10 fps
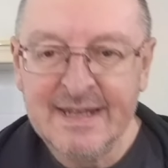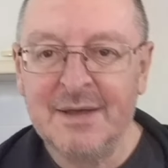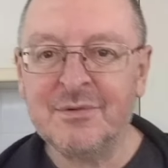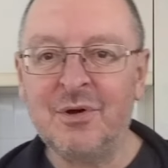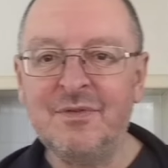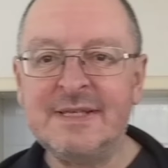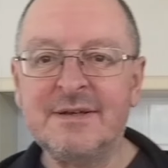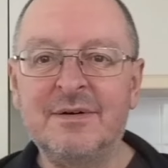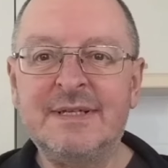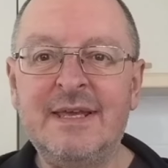Now, I've got
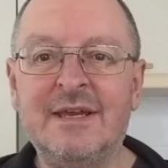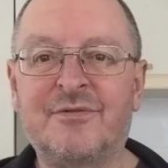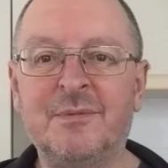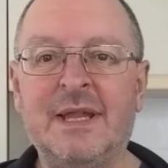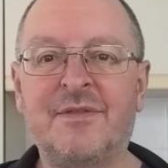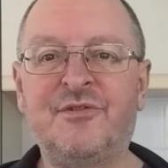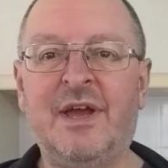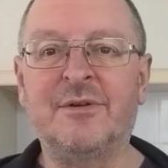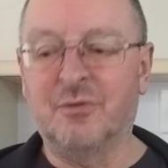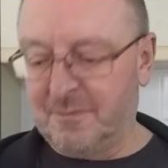this idea from another
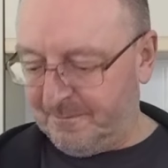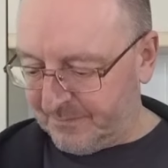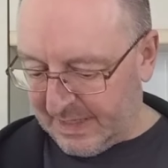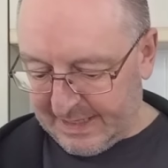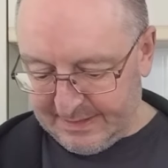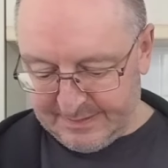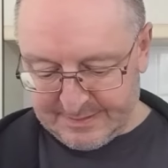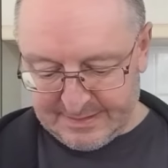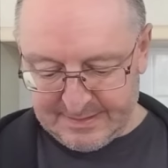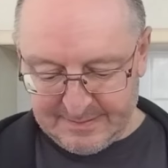channel,
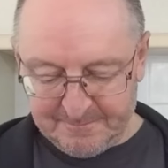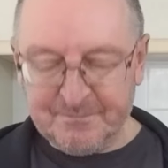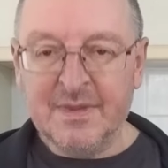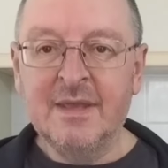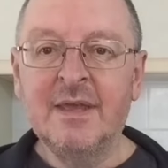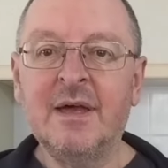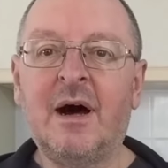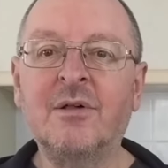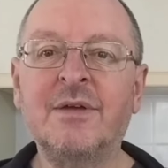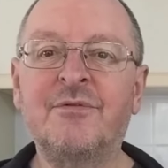and
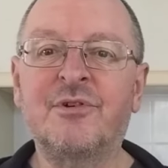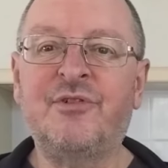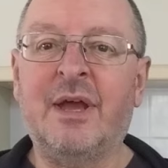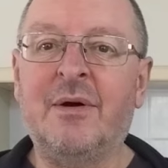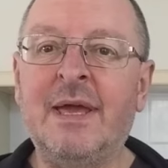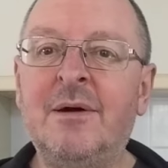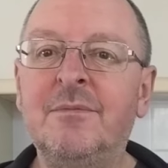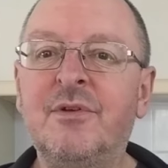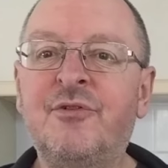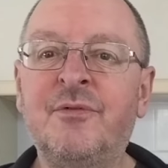I'll give her a shout
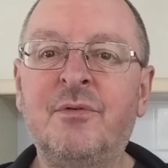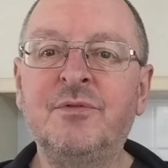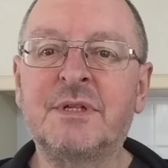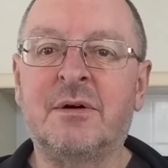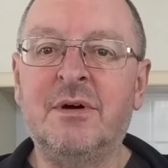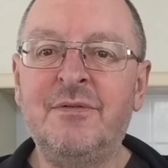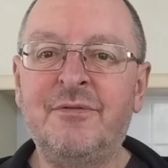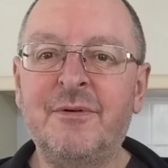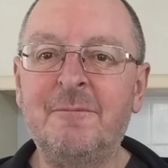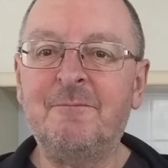out, Siobhan's
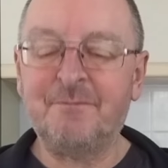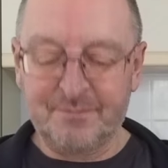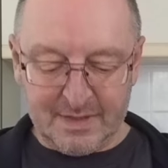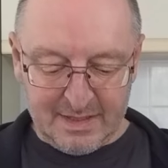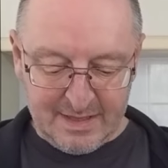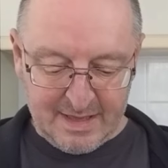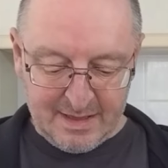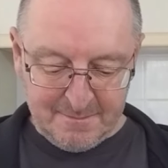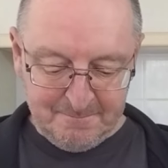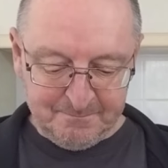Life.
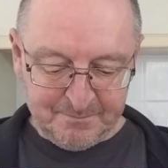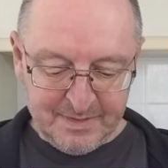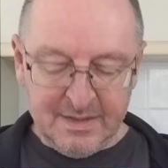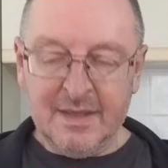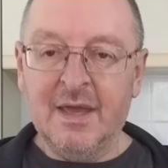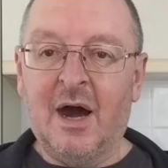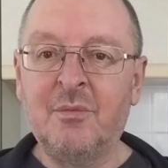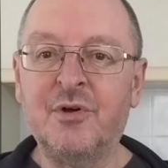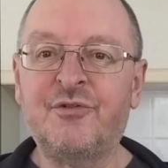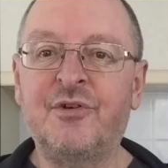I
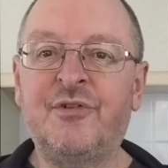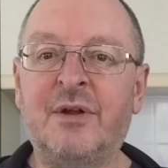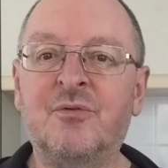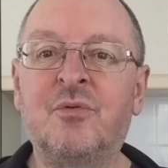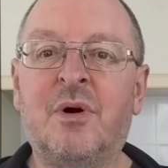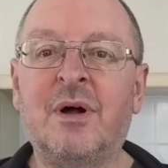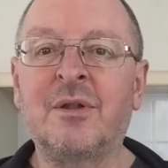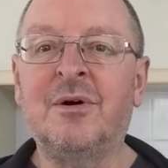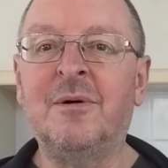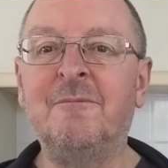watch her channel quite a
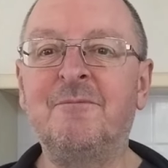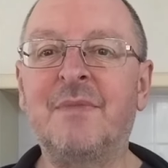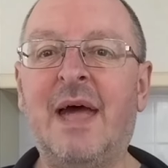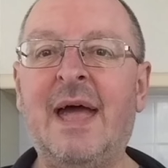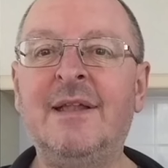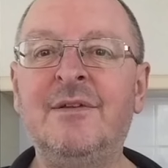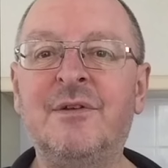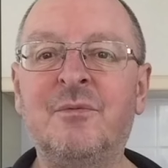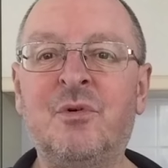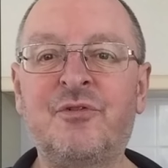lot,
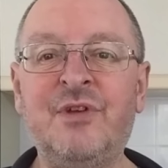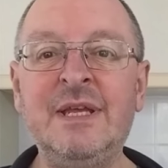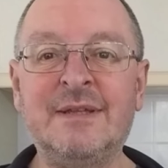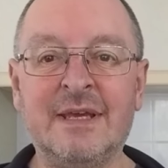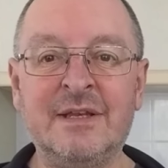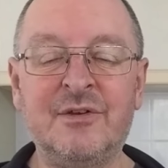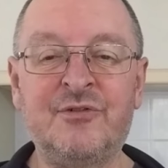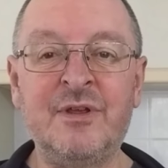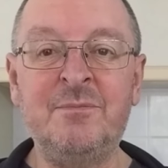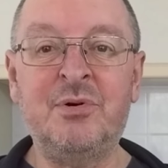and what she did,
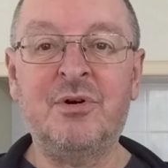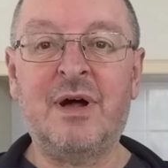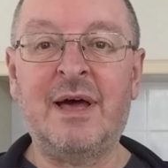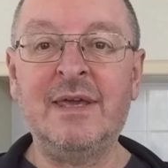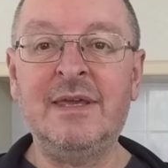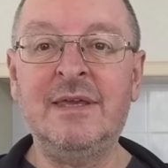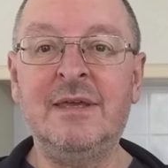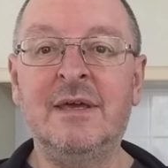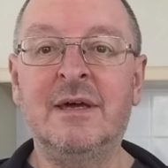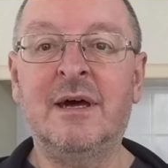she put a